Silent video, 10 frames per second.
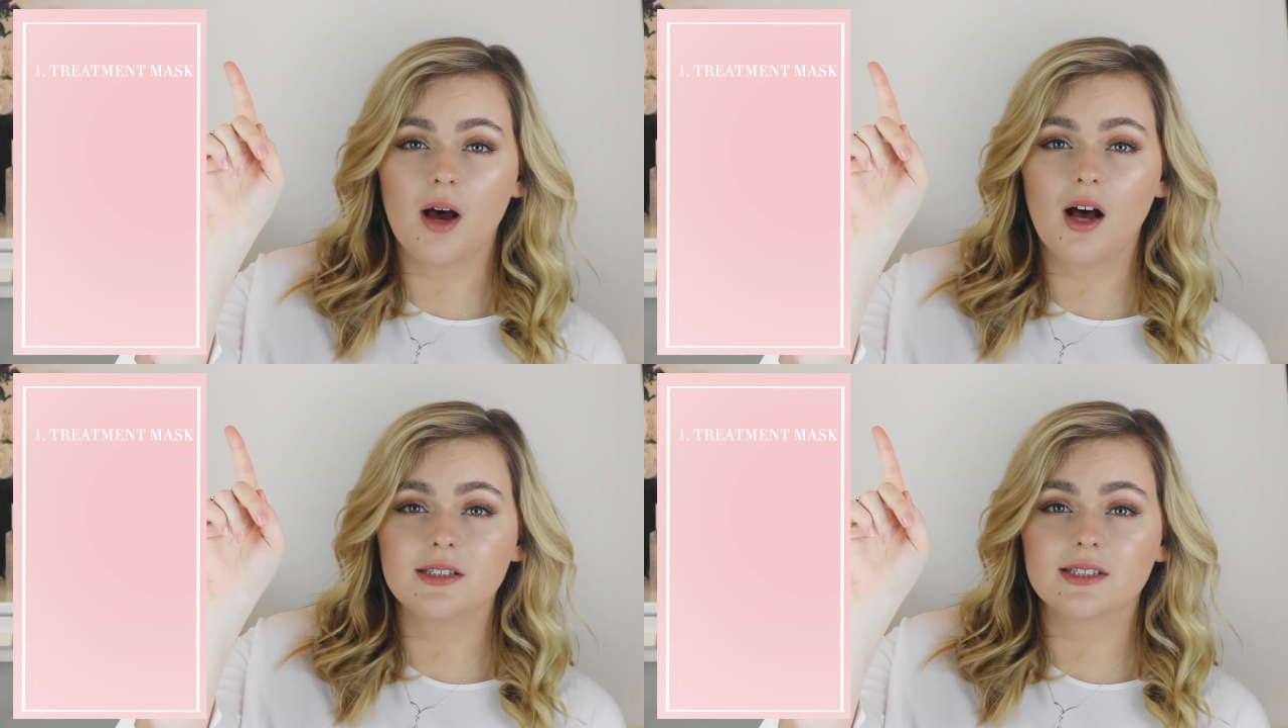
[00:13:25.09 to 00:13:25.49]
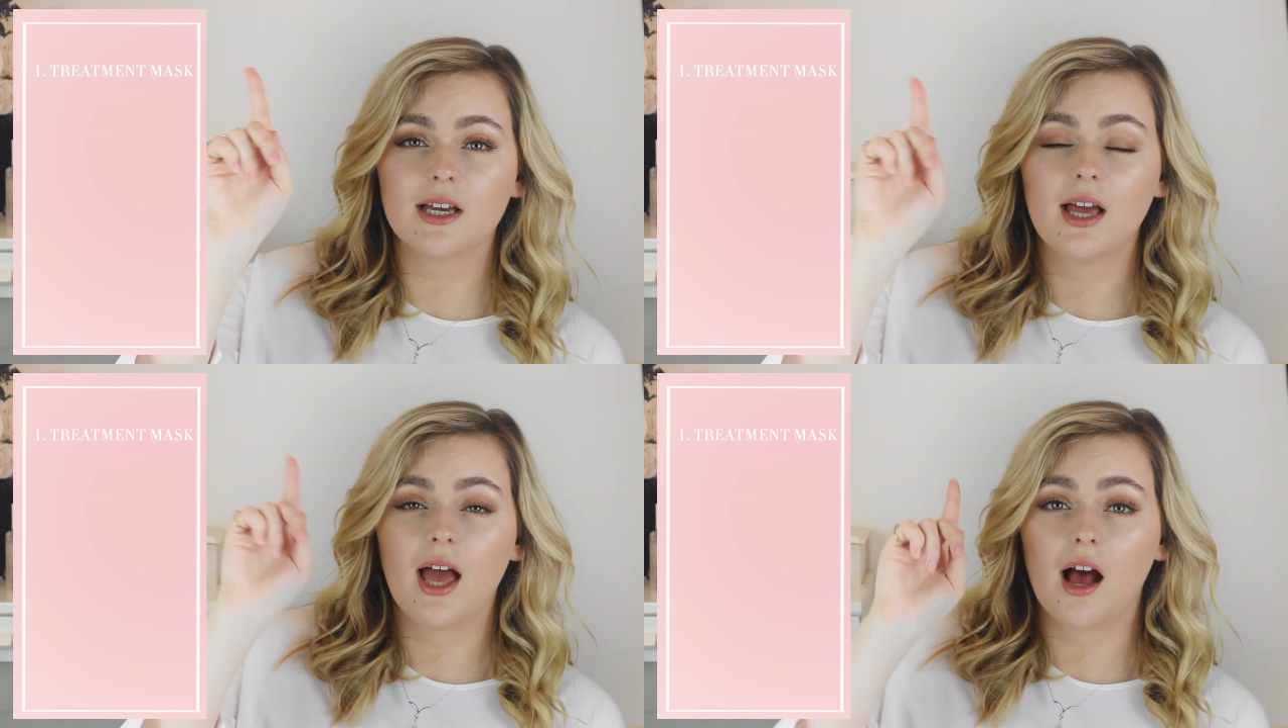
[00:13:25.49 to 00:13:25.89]
mask,
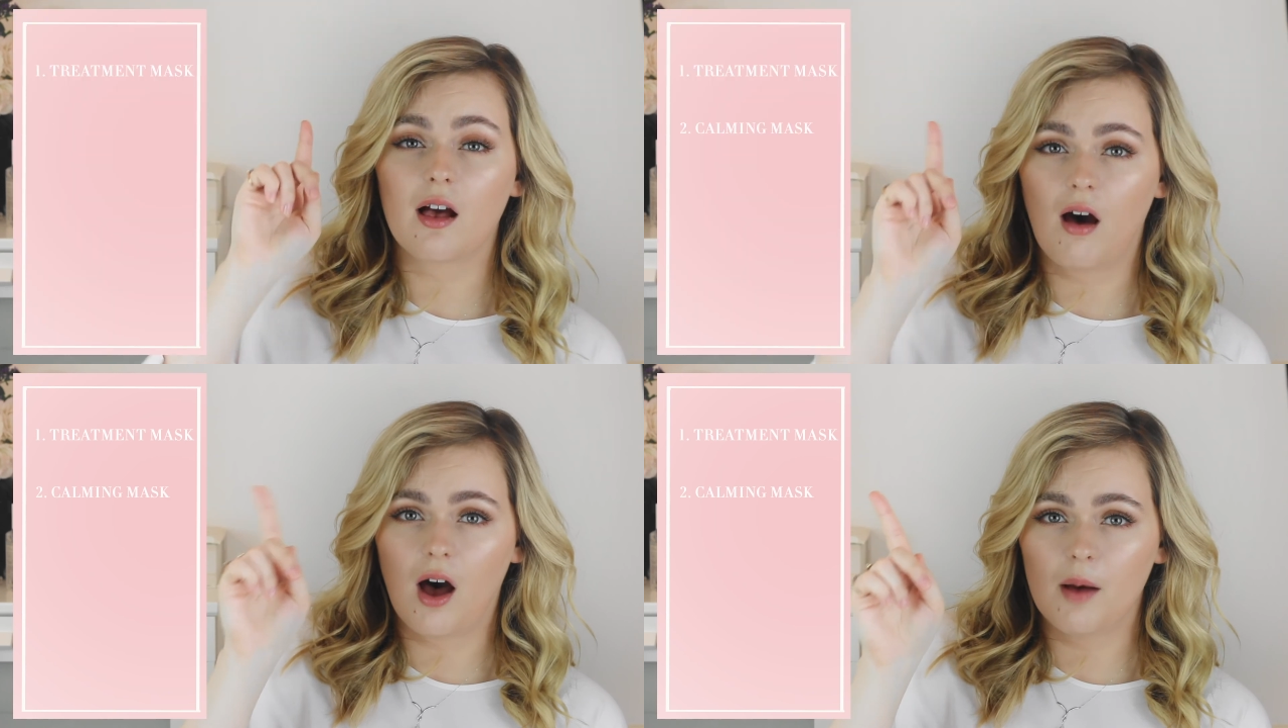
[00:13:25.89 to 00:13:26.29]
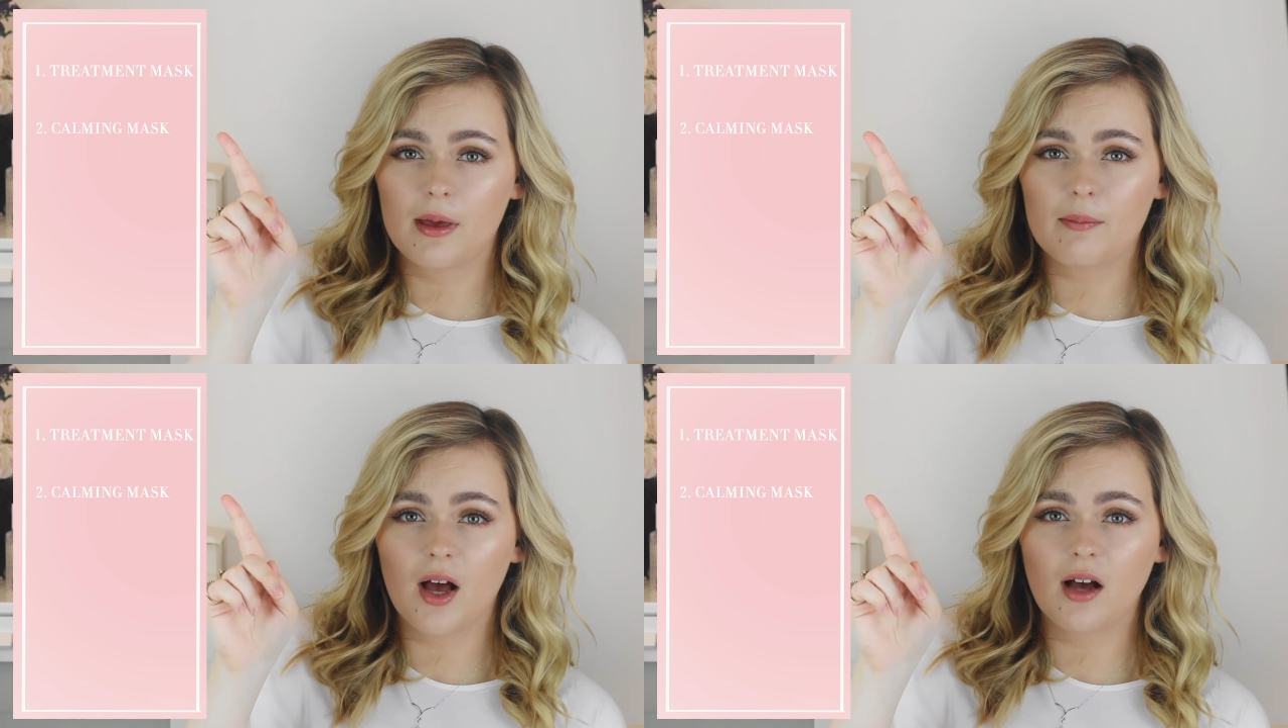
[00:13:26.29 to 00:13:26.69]
a
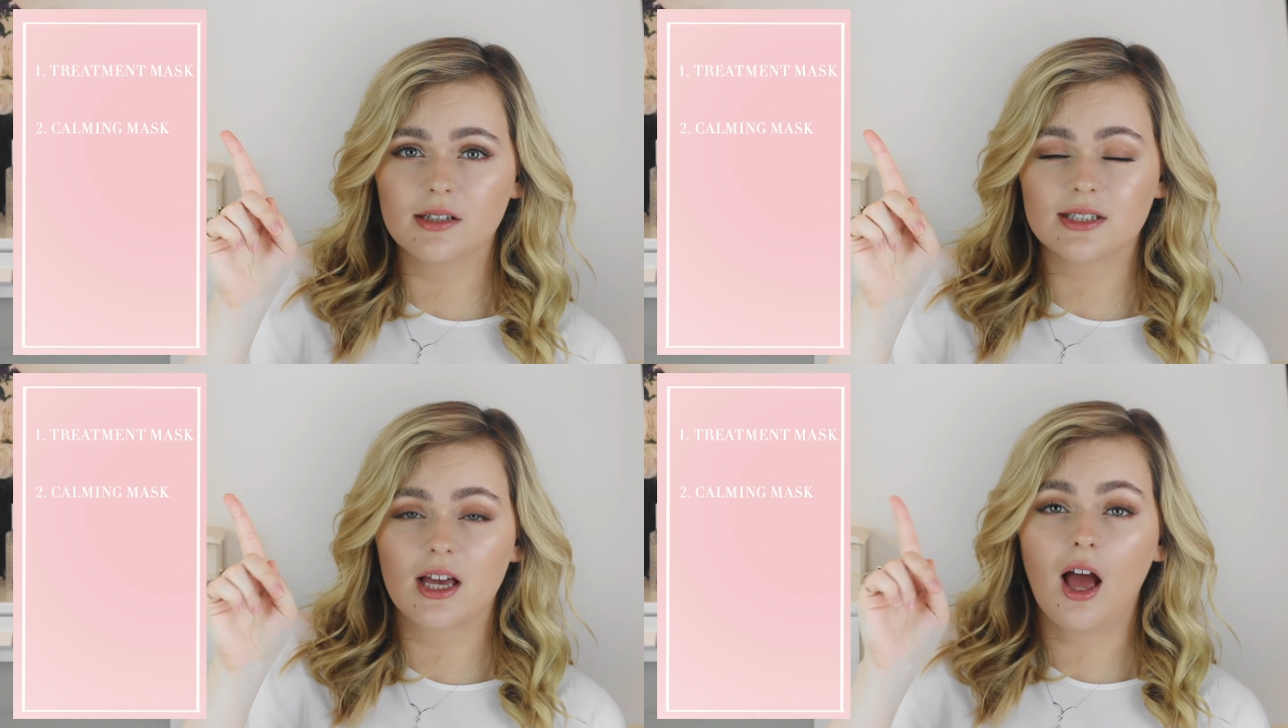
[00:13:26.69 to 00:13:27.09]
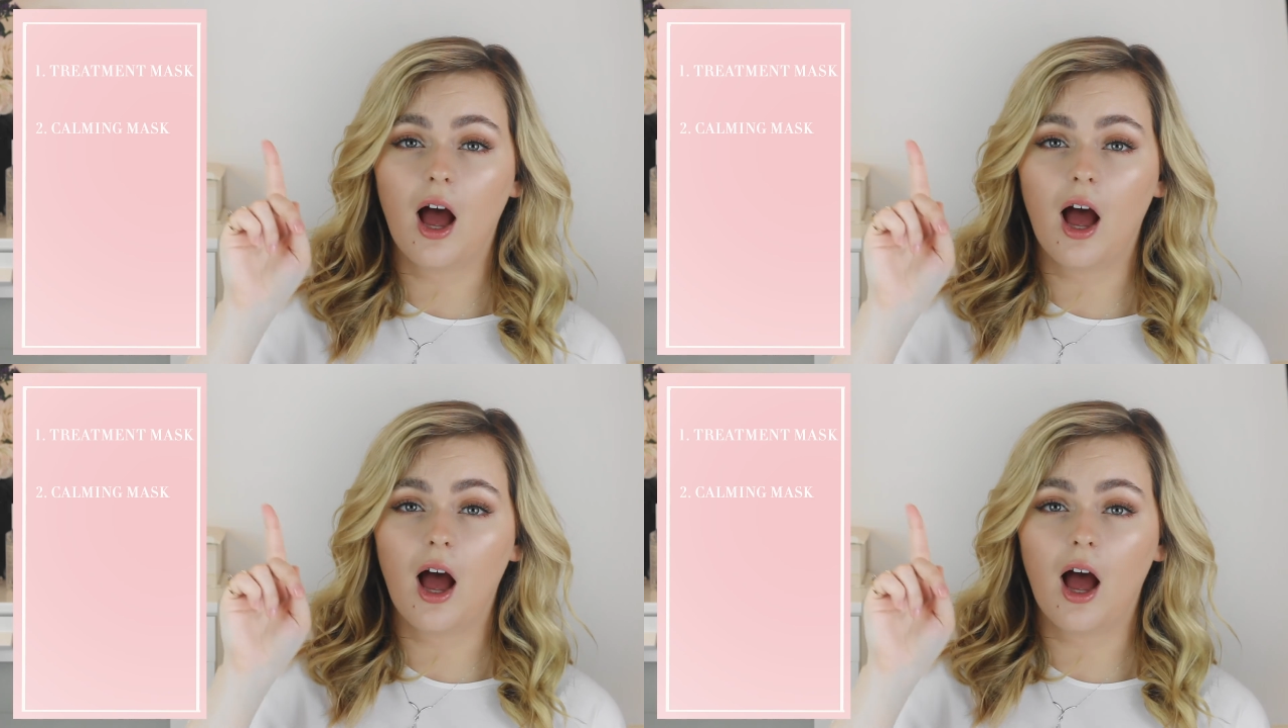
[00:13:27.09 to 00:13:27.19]
calming mask,